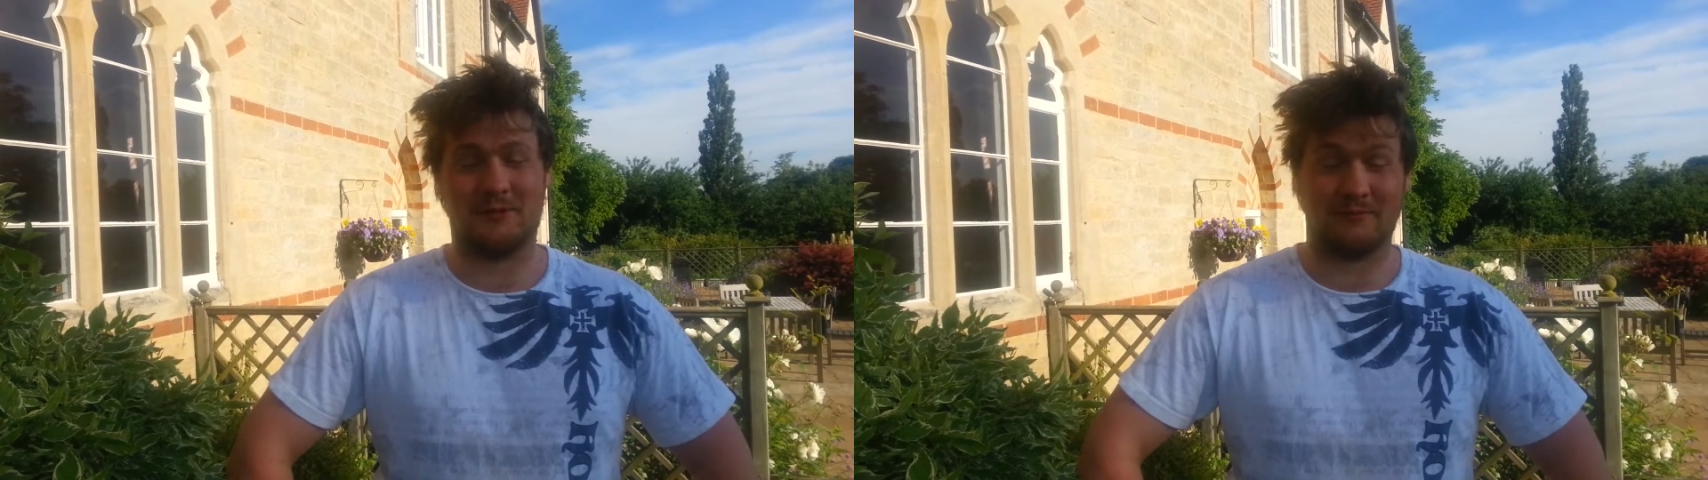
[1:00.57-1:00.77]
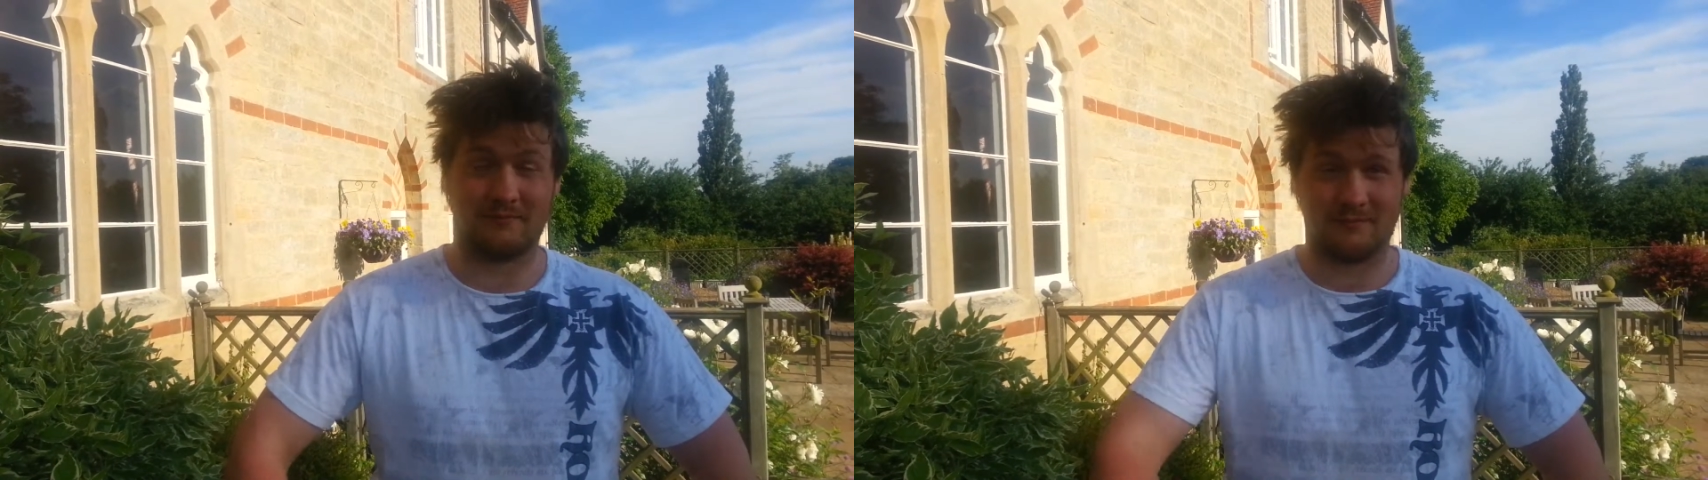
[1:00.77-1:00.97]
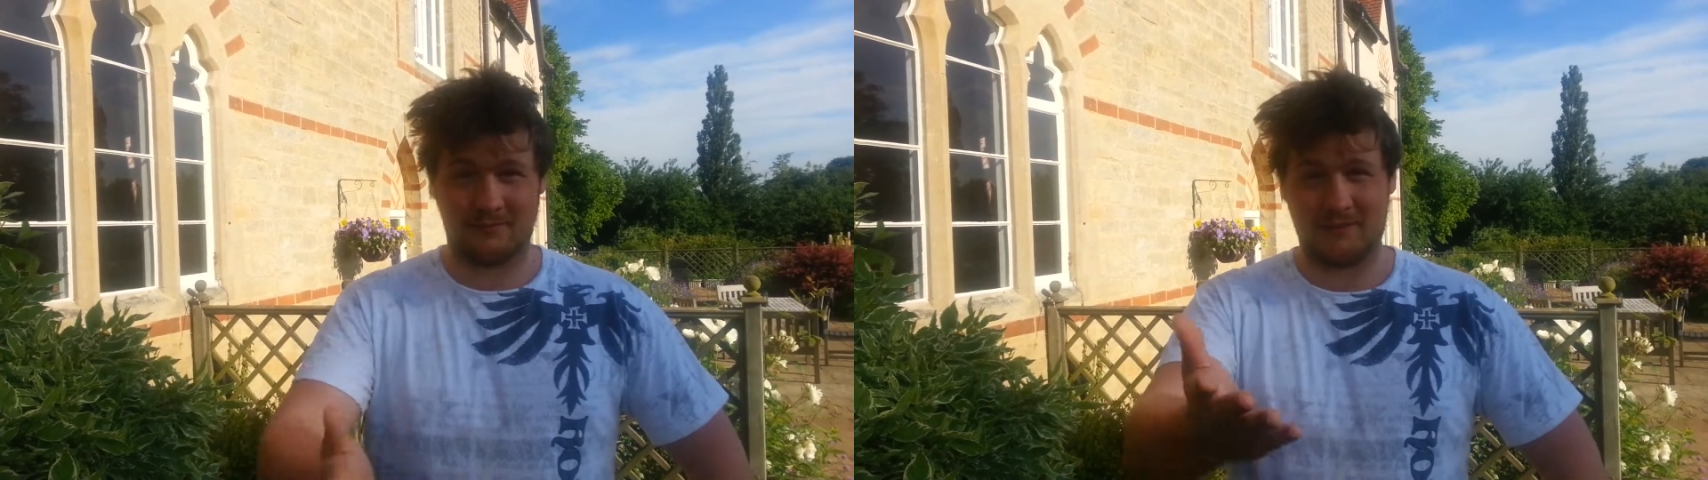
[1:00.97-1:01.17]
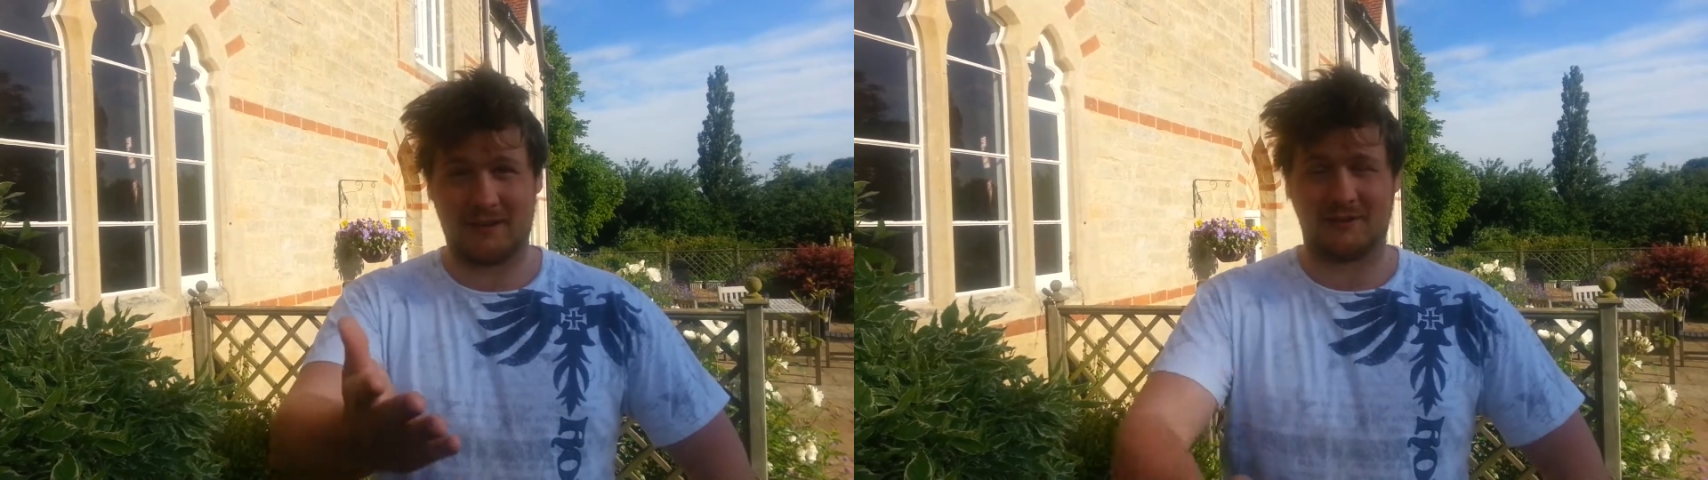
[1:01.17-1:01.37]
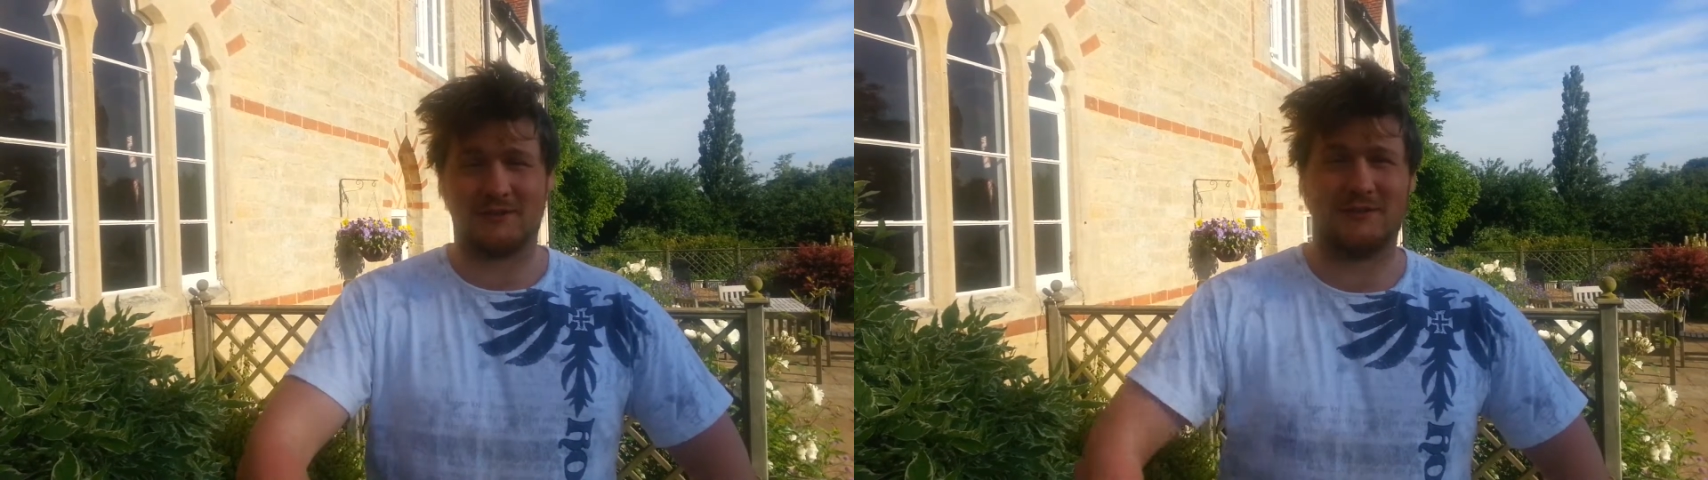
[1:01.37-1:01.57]
and
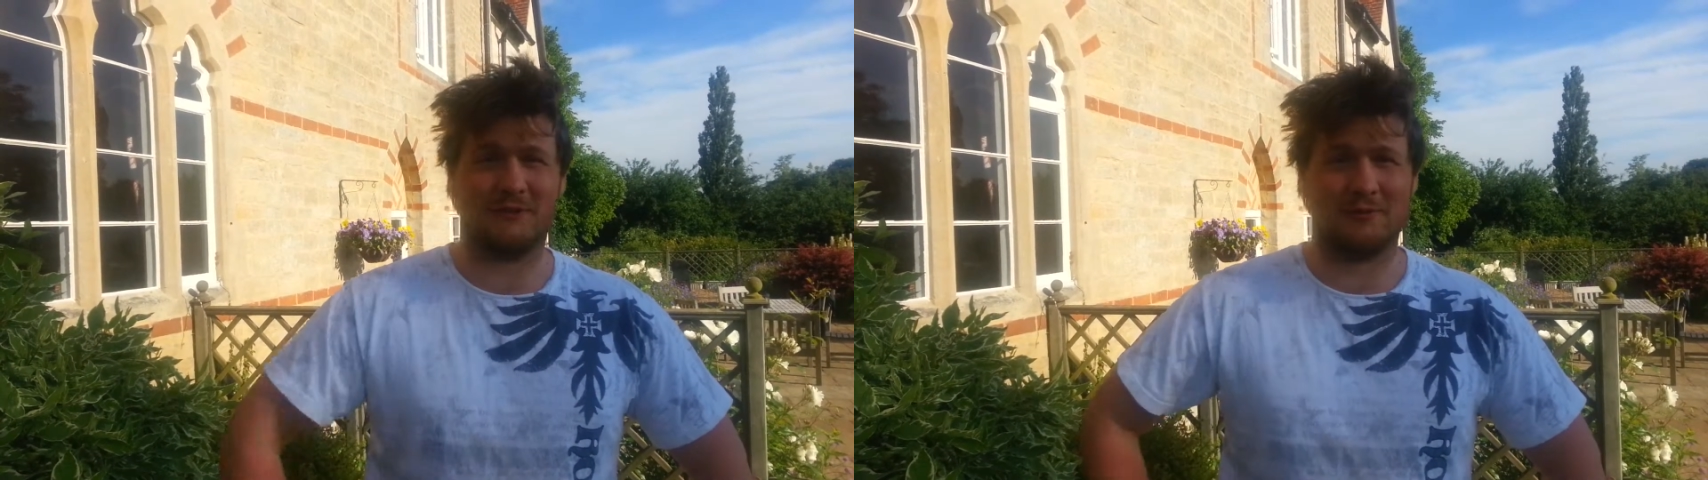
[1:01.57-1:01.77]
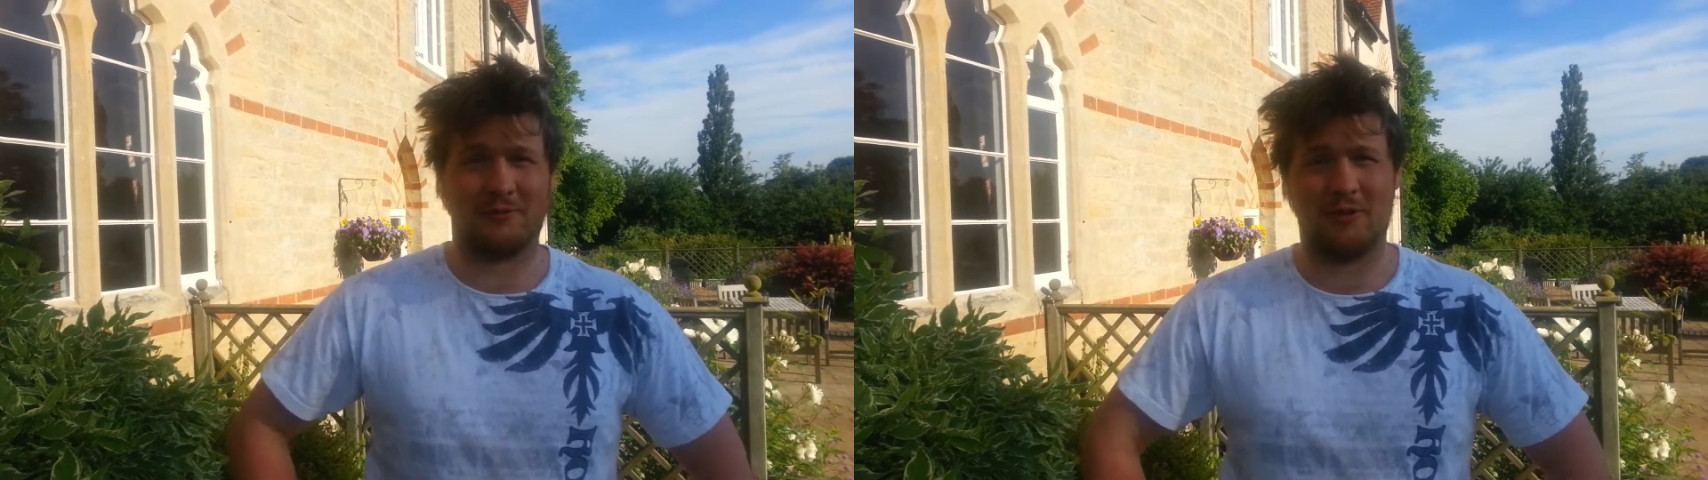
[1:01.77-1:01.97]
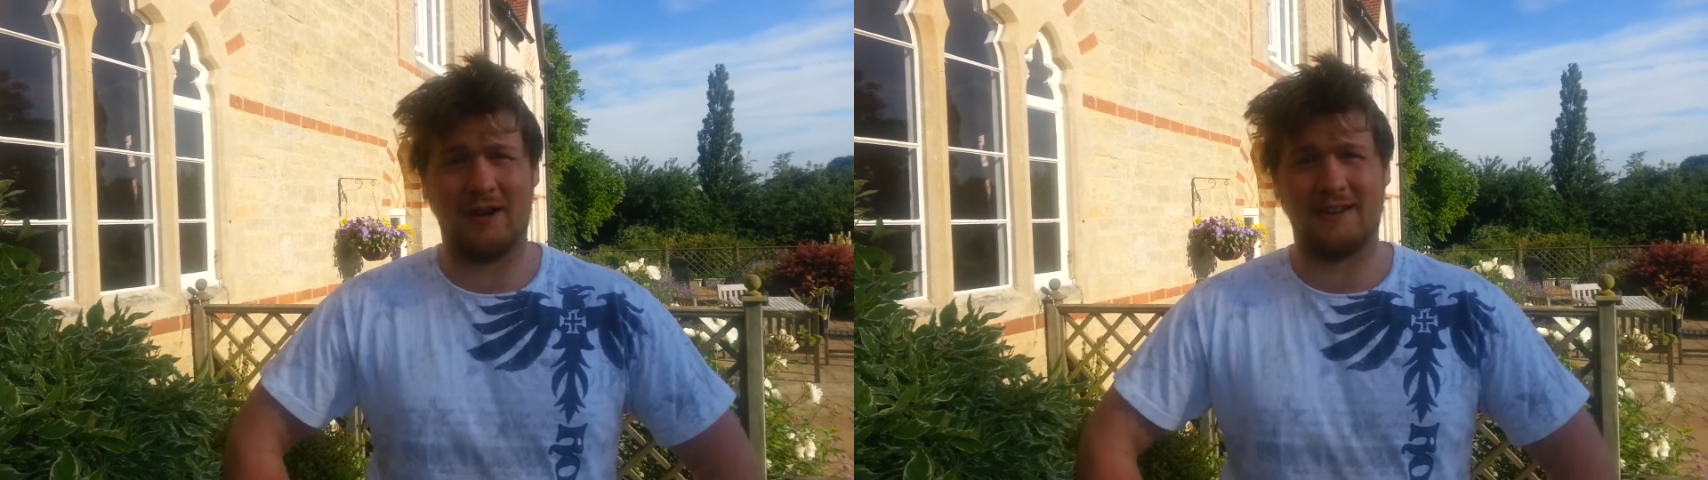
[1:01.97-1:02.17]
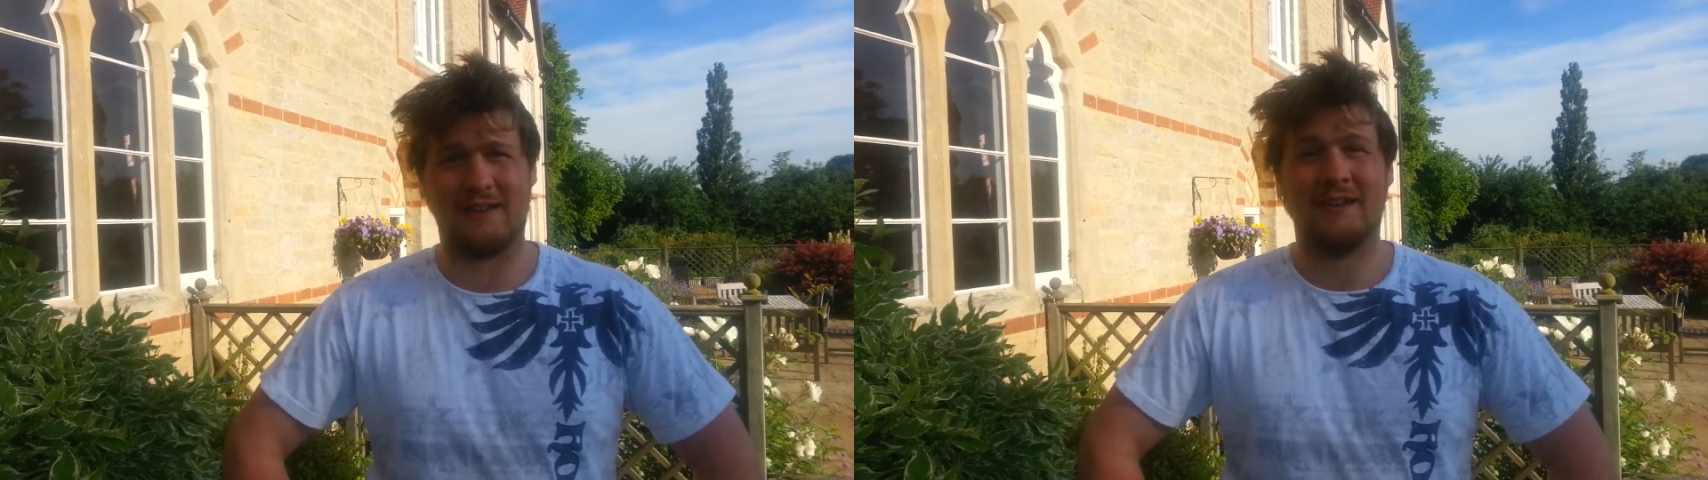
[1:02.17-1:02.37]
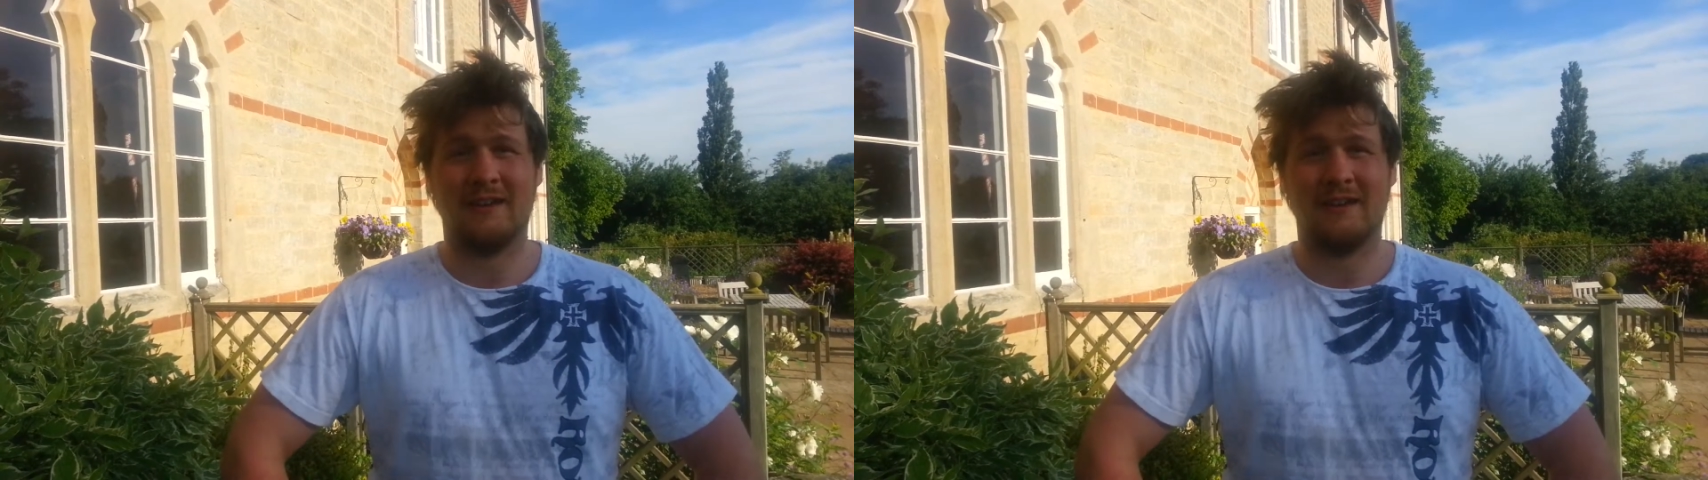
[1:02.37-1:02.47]
thanks to you, Craig,